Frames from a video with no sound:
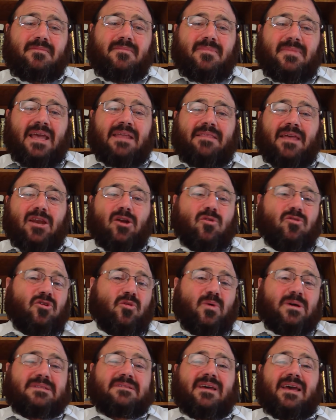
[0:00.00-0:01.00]
They don't know
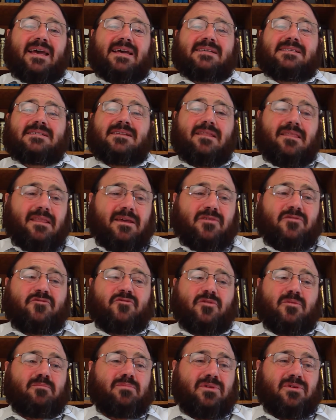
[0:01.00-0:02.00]
what to ask, and
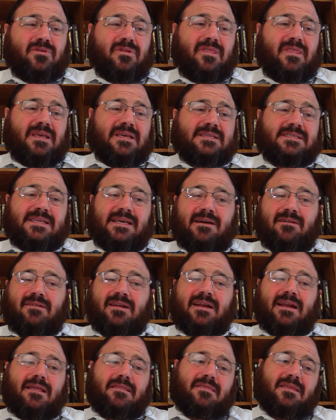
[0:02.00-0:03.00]
therefore blurt things out.
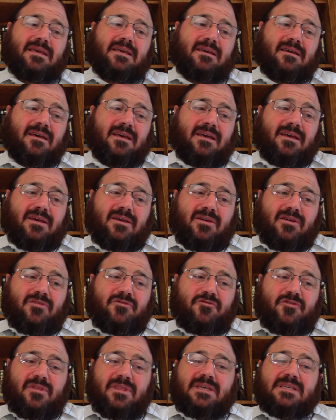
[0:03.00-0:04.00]
And I think
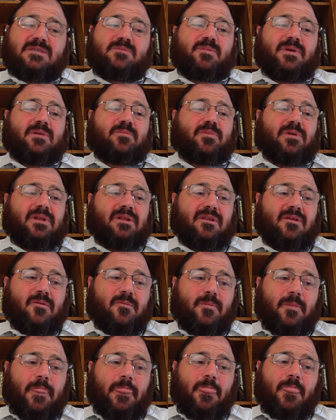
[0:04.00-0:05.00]
for these people,
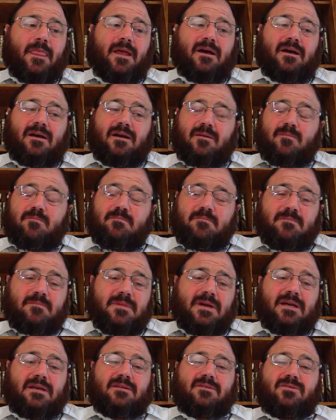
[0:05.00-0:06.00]

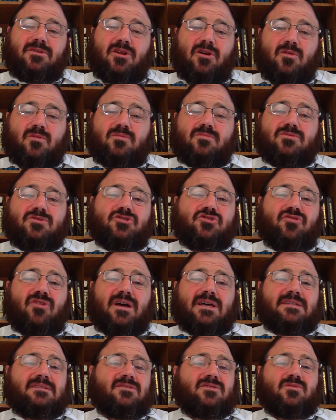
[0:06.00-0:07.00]

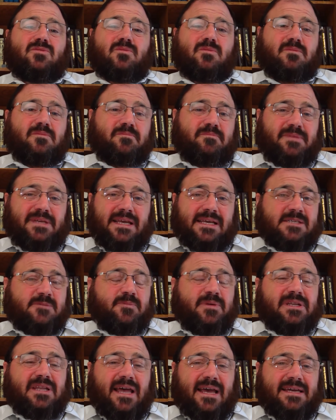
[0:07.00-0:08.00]
try to be as
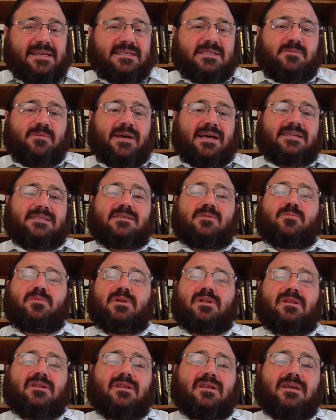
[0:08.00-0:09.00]
polite as
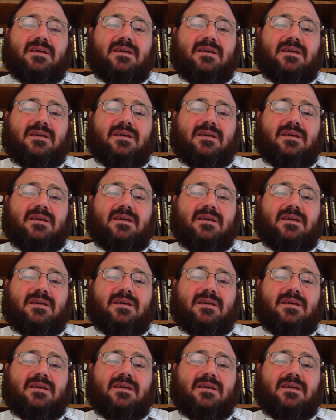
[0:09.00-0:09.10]
possible,